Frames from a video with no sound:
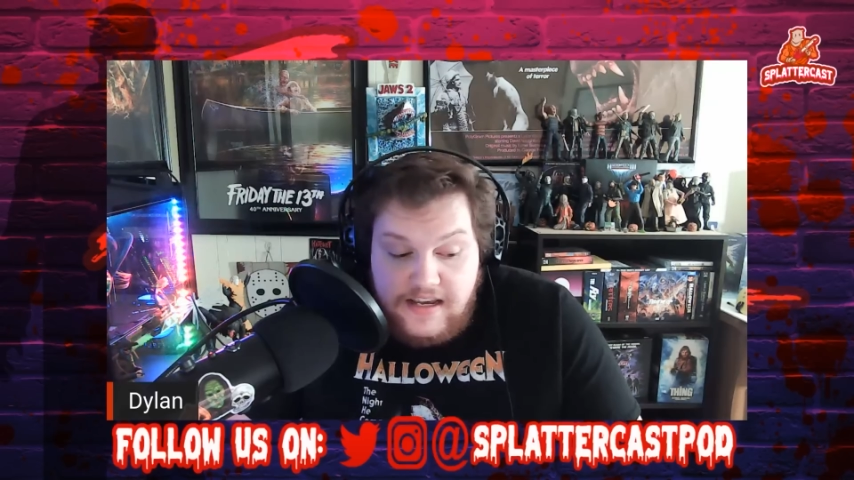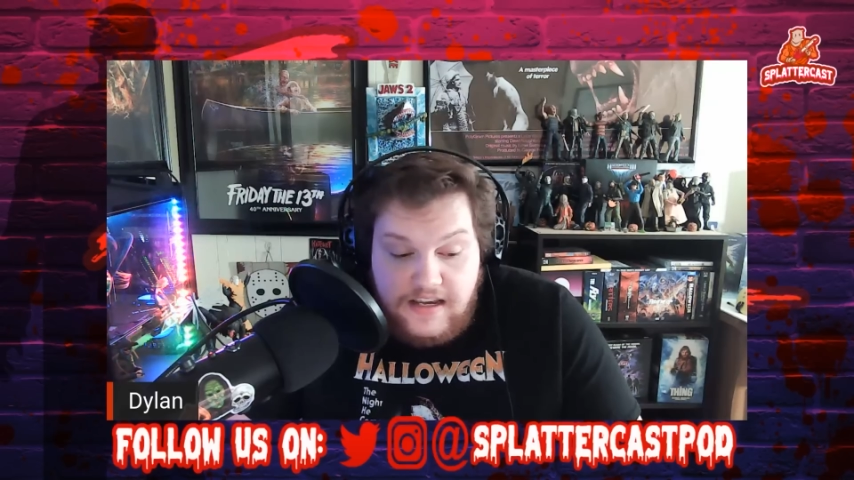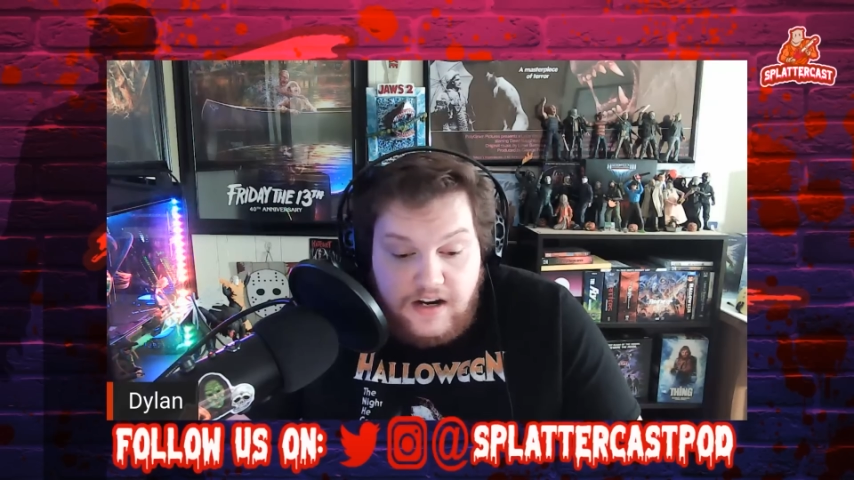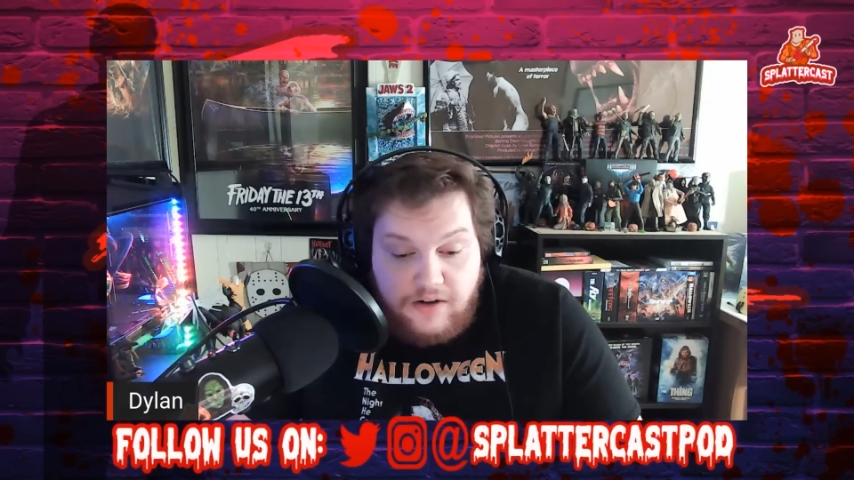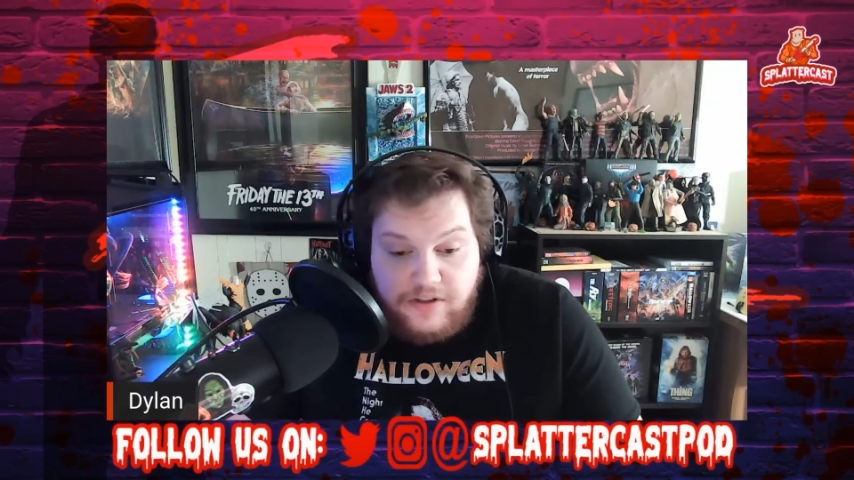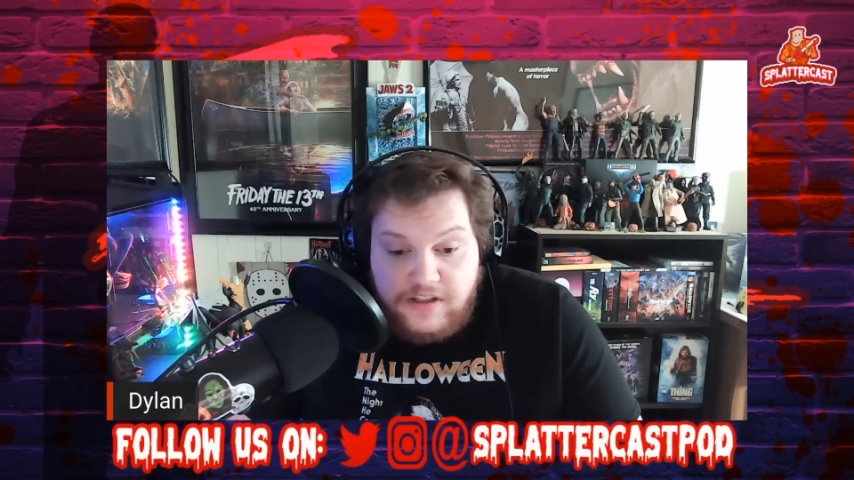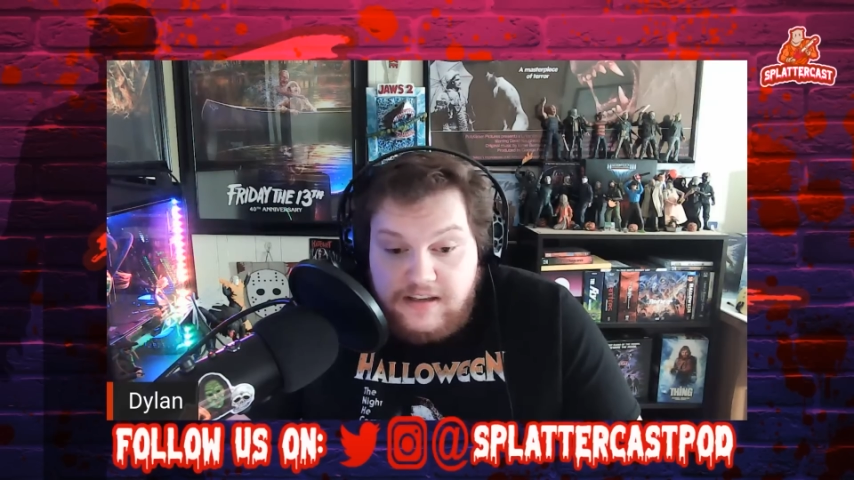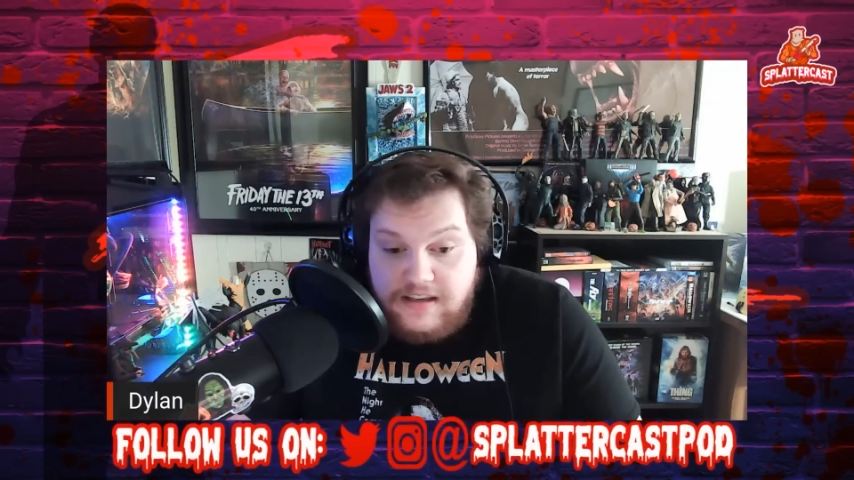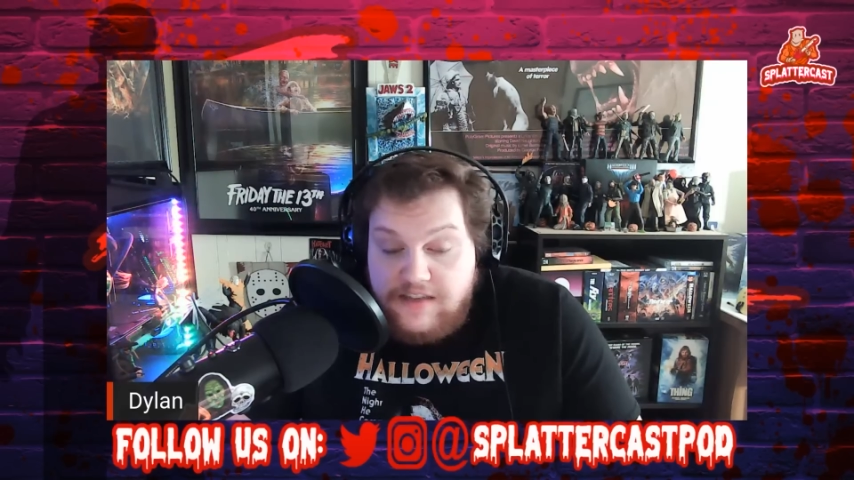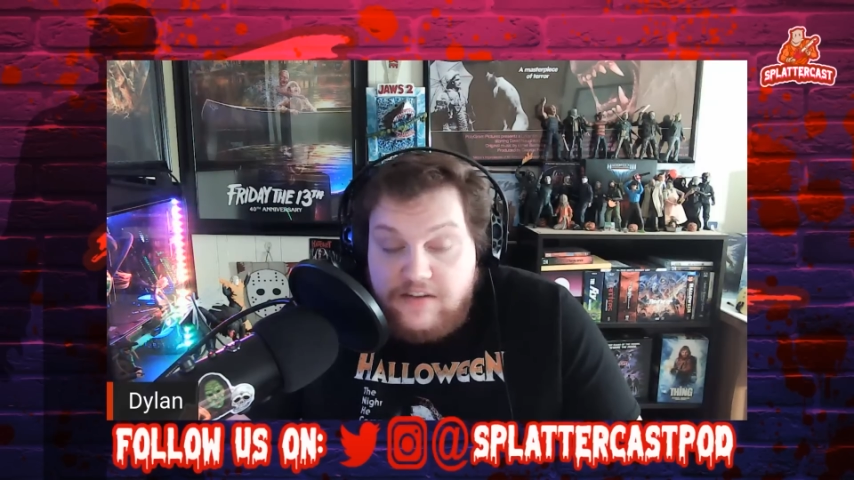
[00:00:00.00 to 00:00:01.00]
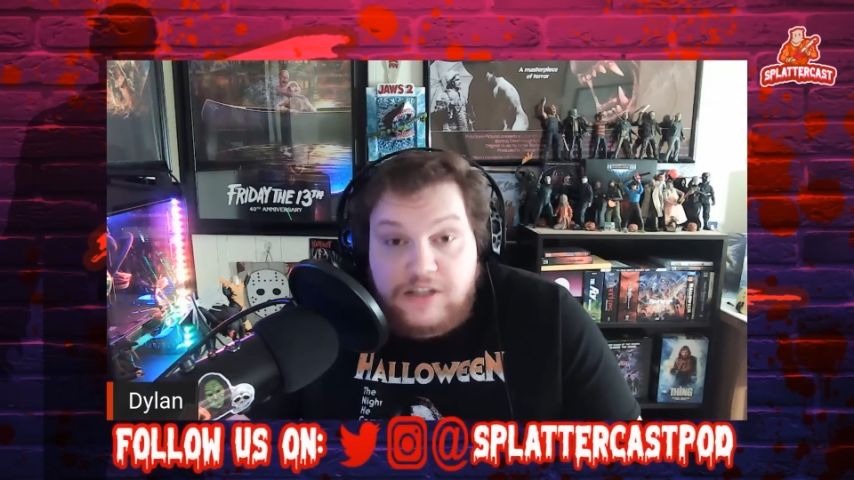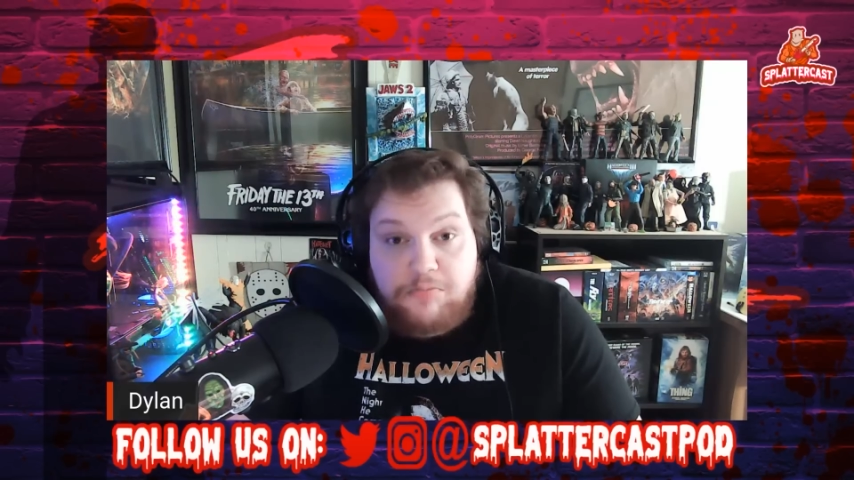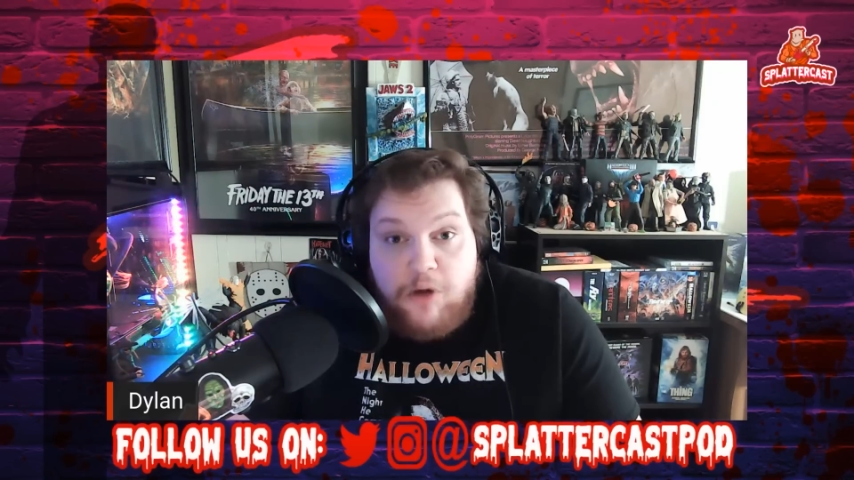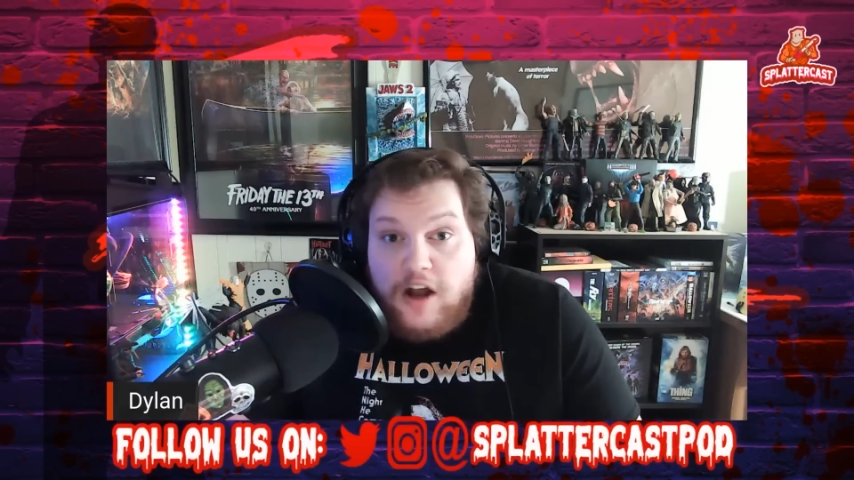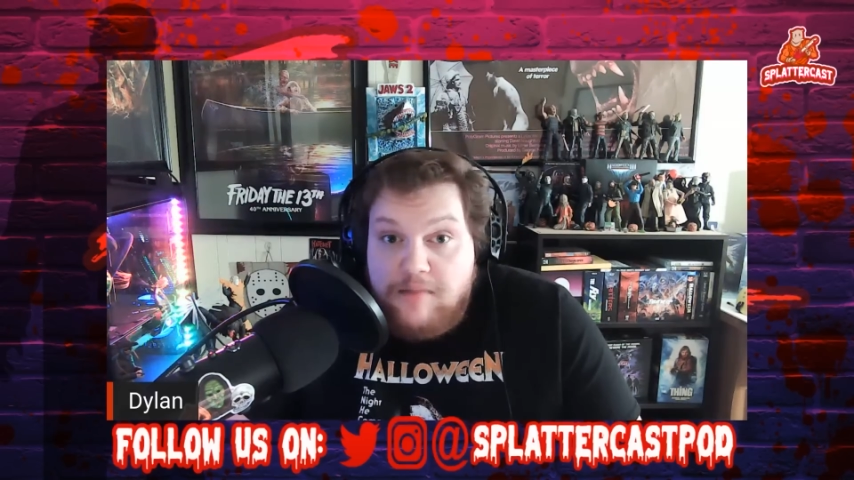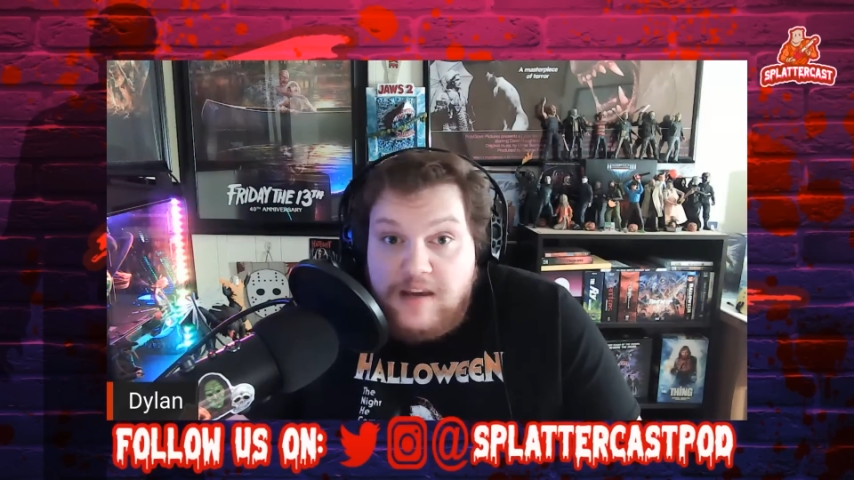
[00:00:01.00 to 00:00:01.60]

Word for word: you know, just even spawned